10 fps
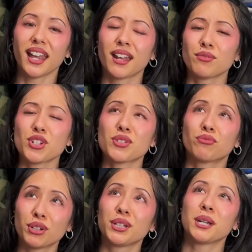and we just
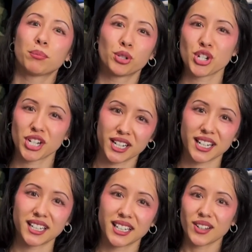really appreciate it.